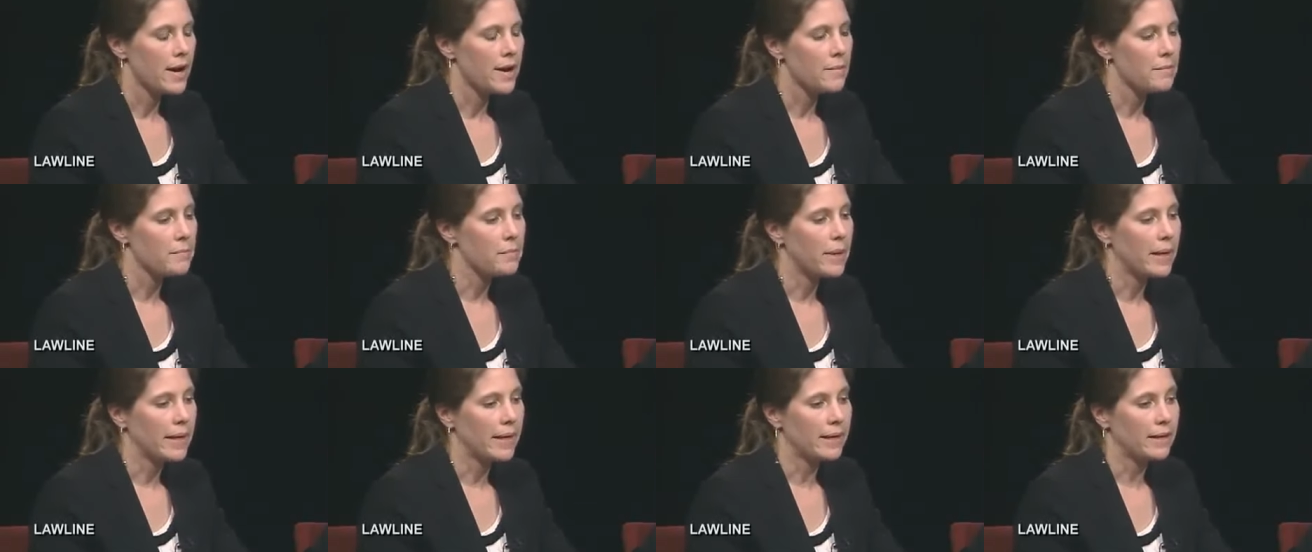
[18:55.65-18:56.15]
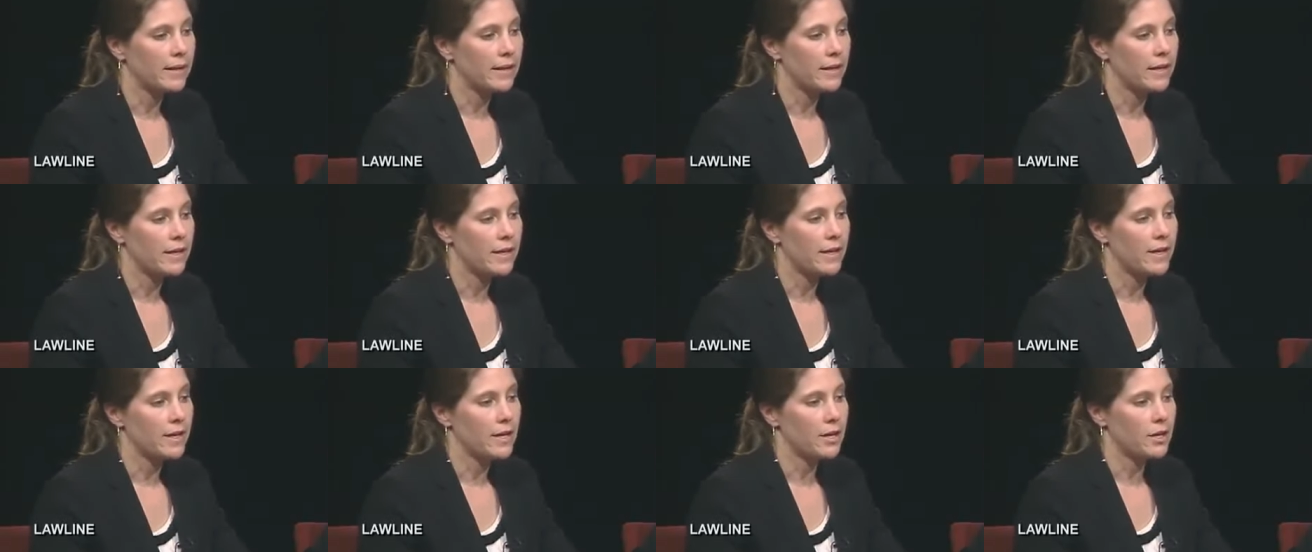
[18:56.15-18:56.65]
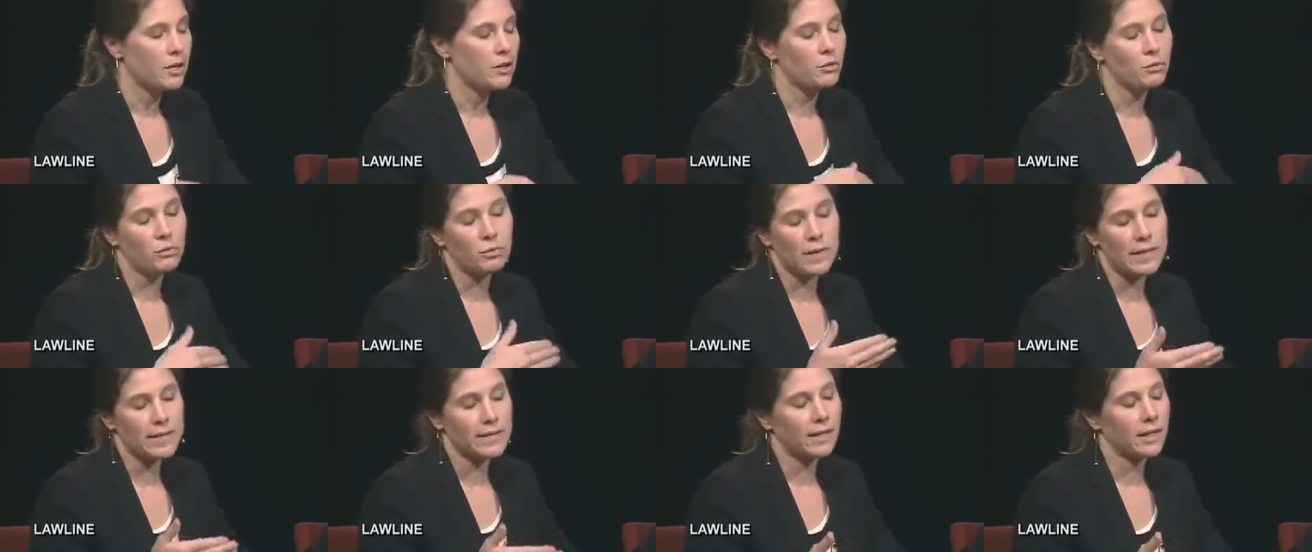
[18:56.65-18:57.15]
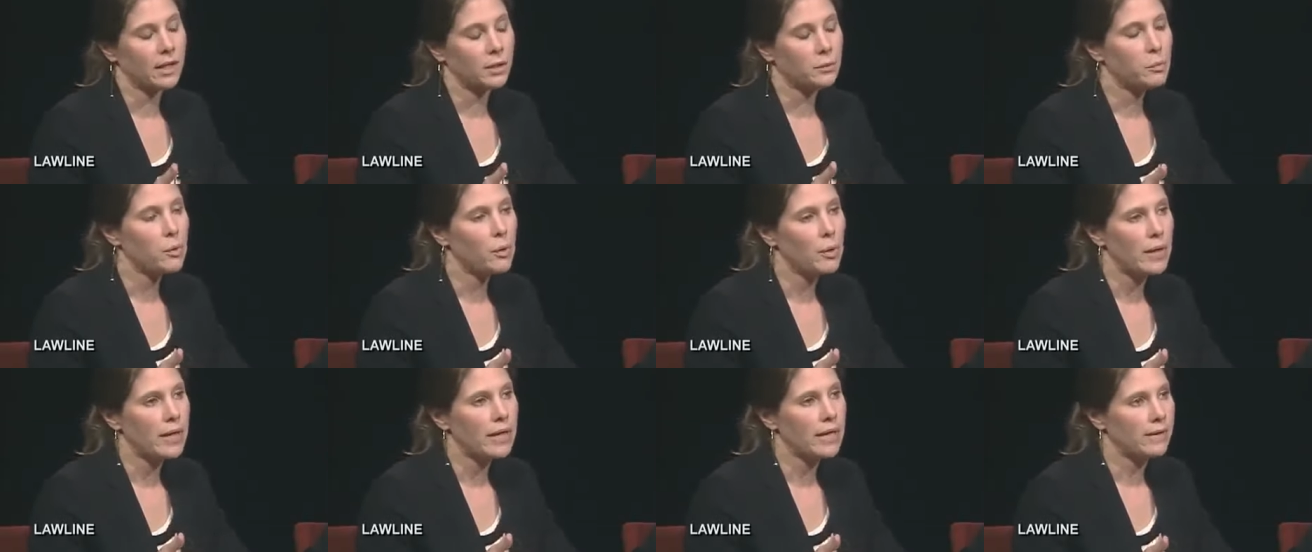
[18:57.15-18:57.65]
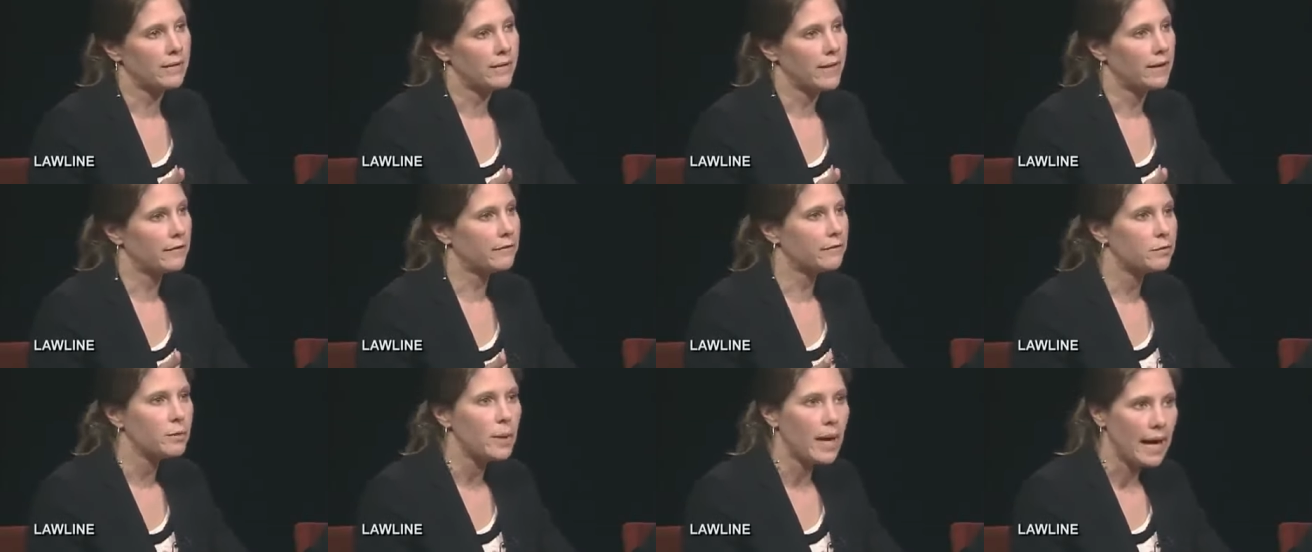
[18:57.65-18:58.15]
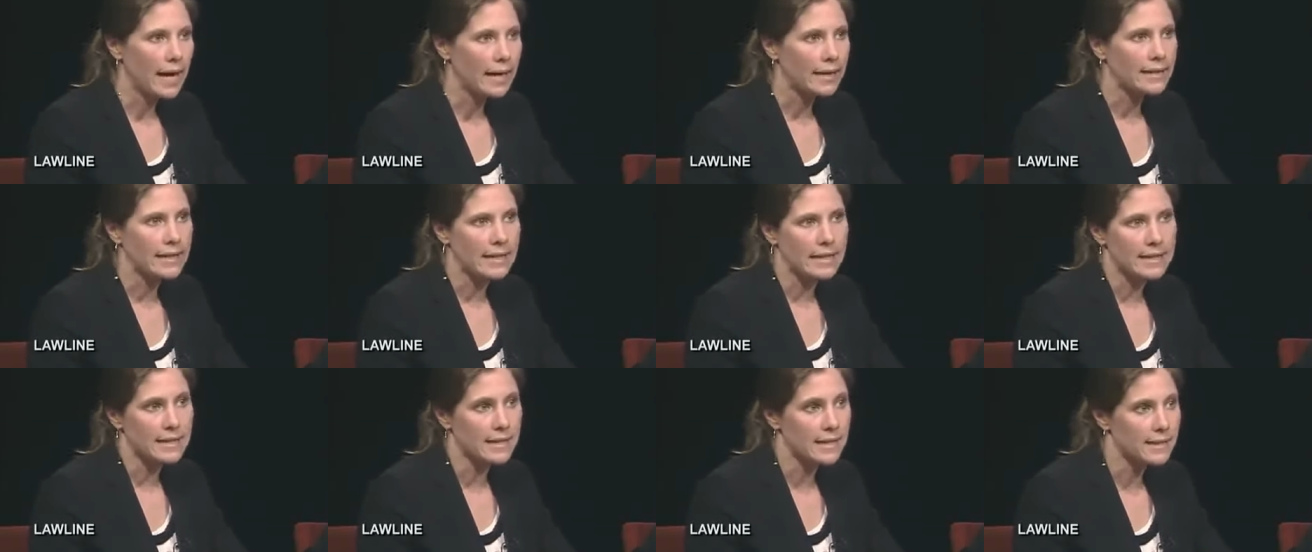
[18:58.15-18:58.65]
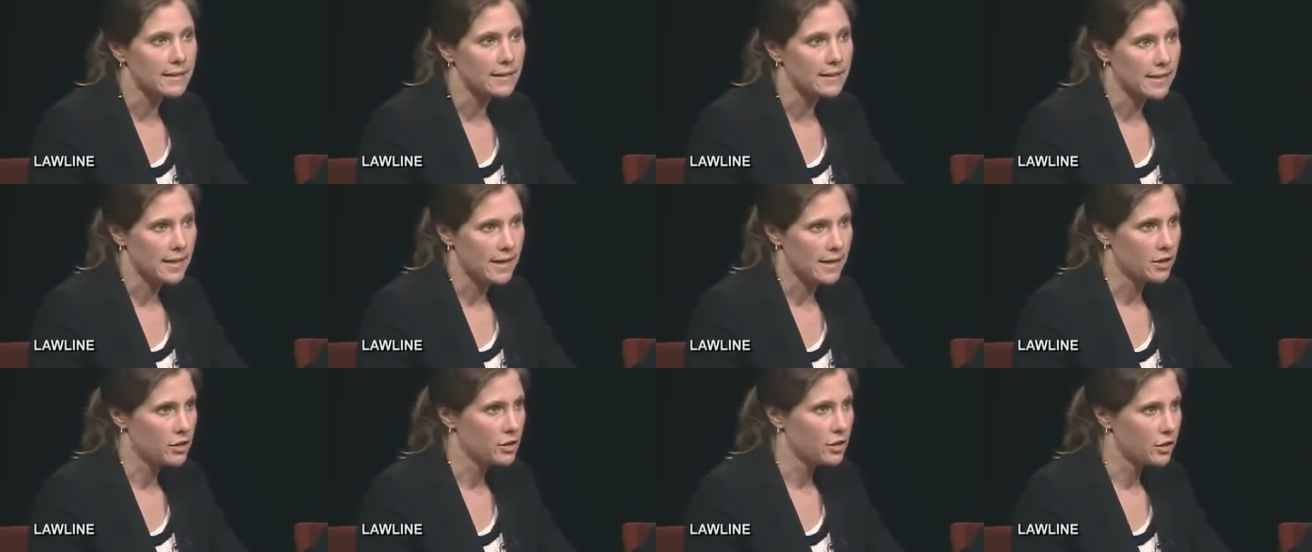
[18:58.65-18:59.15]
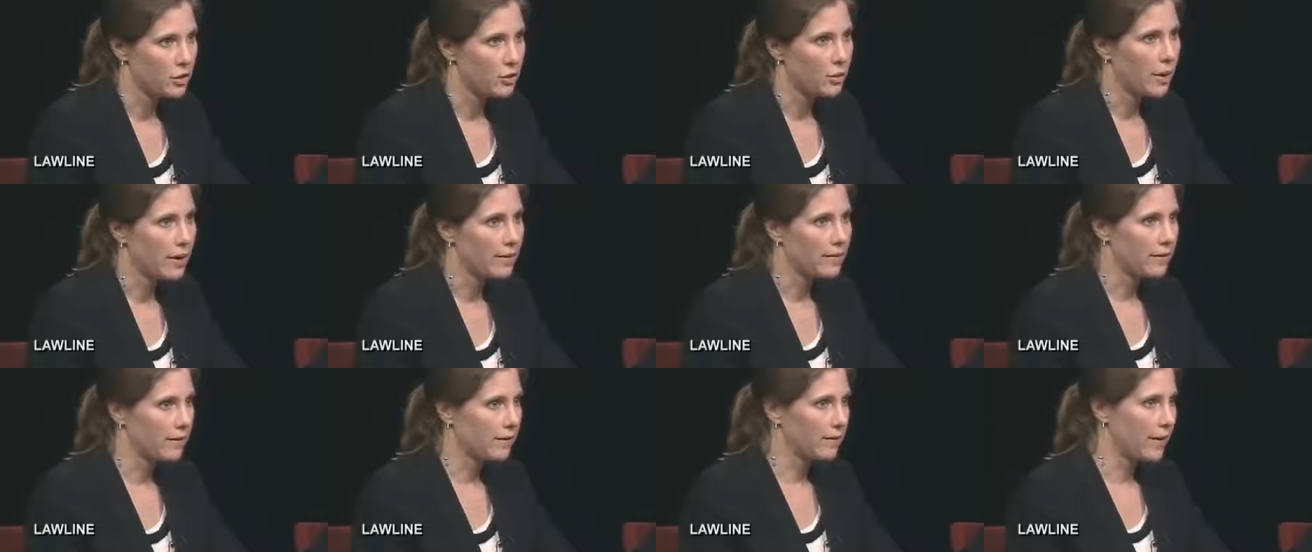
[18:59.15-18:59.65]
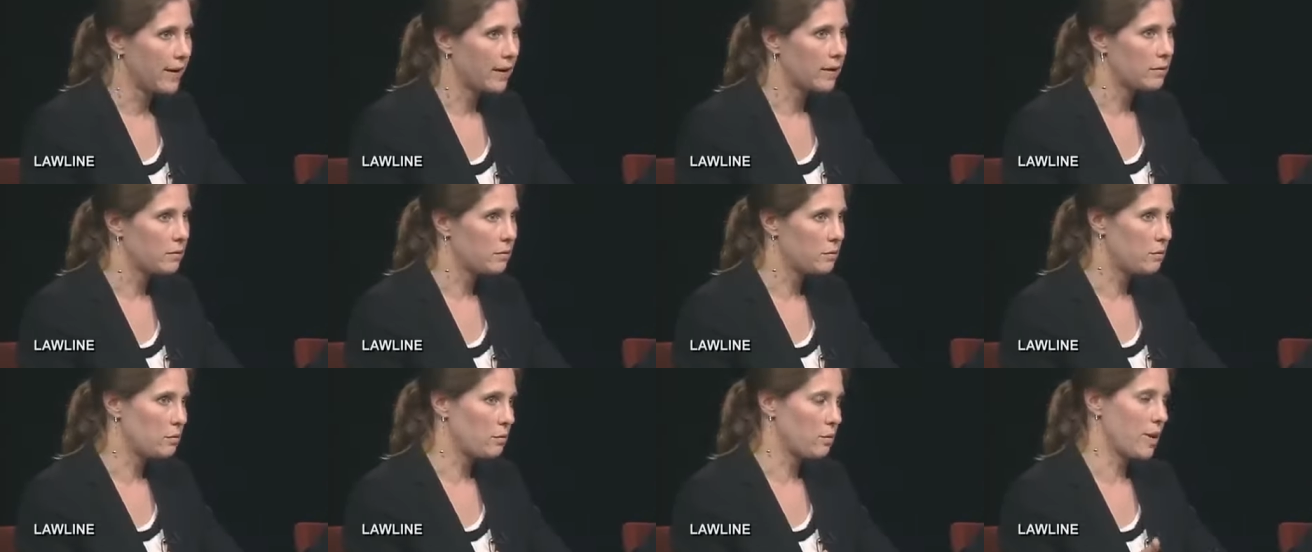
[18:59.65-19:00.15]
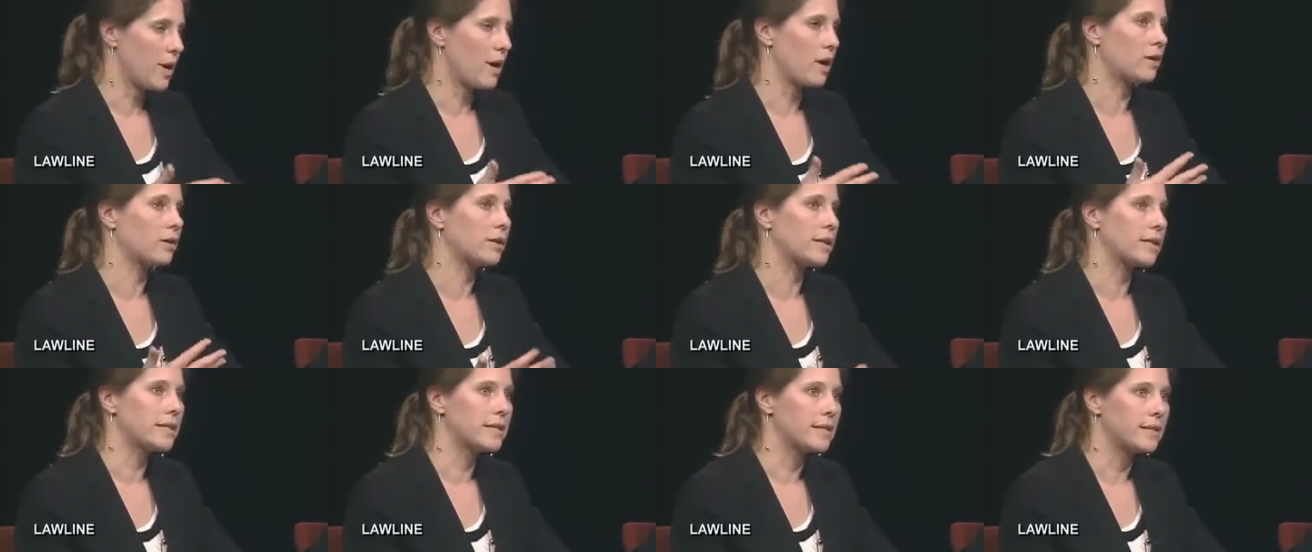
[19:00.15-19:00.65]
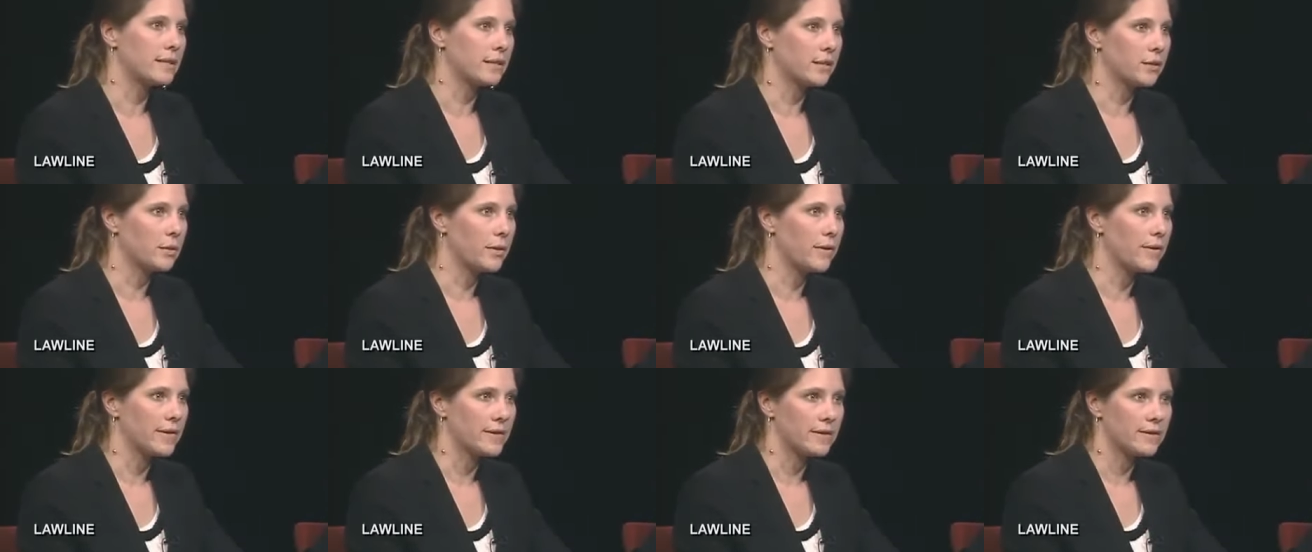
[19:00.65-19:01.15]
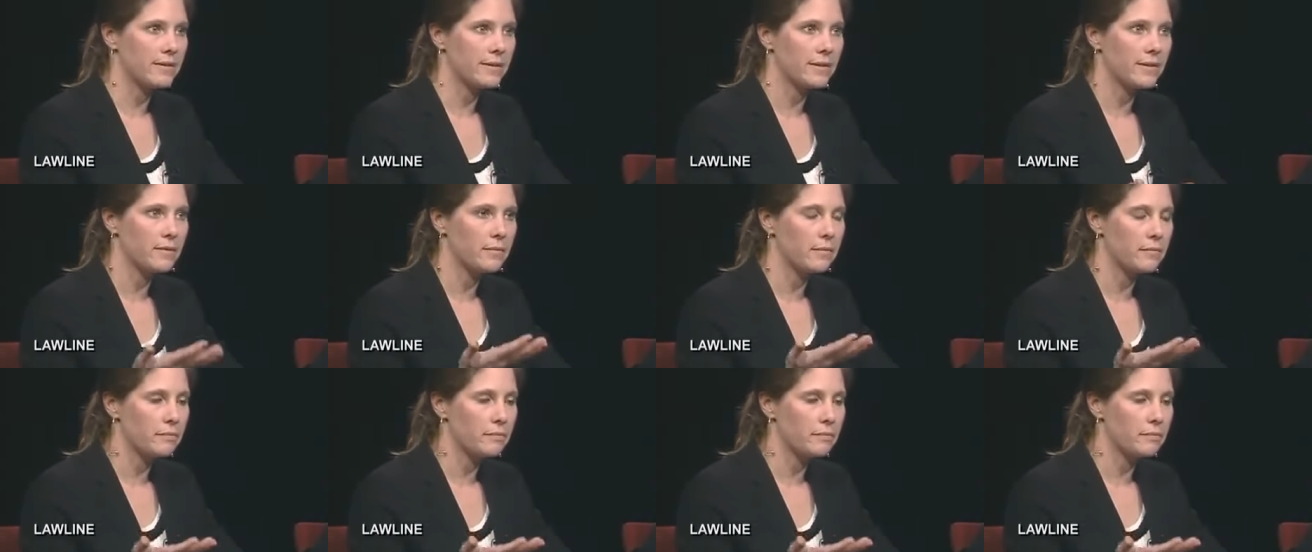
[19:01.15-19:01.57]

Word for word: But you raise a good point, and that food access is an issue I think that we all need to deal with as